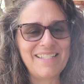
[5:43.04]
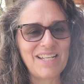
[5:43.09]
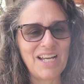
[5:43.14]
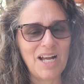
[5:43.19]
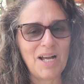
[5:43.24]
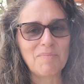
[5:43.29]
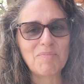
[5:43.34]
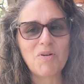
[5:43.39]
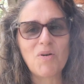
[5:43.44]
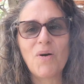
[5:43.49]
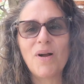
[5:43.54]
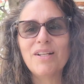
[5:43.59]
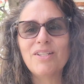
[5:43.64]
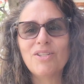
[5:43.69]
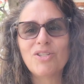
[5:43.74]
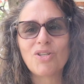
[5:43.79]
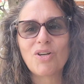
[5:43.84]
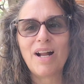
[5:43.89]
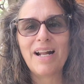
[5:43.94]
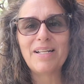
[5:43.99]
I'm going to
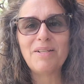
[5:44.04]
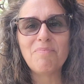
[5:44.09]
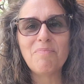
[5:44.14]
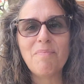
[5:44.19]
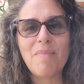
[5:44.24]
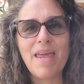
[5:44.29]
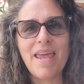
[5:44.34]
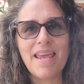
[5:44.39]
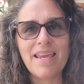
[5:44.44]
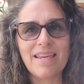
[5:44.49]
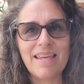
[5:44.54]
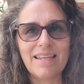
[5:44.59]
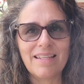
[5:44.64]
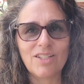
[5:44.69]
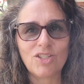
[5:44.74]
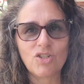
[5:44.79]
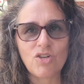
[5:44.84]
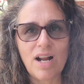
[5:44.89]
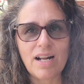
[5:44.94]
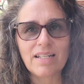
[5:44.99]
try to make,
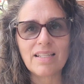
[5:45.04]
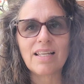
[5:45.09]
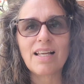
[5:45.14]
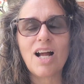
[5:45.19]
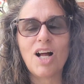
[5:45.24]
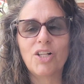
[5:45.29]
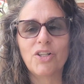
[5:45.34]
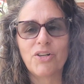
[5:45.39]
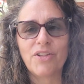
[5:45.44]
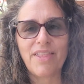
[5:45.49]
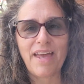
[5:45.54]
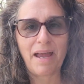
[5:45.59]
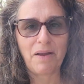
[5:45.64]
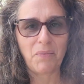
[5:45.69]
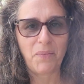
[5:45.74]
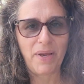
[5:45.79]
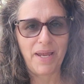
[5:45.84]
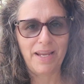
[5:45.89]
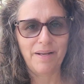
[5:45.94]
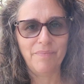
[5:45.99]
extract the color that
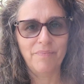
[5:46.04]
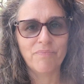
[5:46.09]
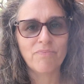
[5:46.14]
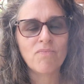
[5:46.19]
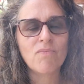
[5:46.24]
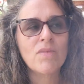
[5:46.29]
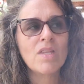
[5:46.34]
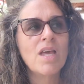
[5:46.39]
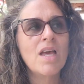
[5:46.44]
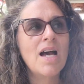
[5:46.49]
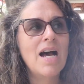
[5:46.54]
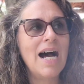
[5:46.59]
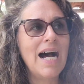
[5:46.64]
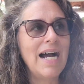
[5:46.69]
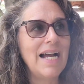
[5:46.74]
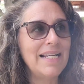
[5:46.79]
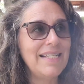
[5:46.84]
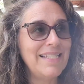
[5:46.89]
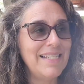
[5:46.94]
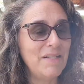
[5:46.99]
way.
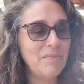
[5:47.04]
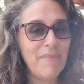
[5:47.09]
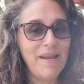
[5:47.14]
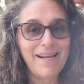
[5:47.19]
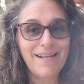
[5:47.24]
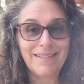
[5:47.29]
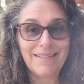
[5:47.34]
I did make an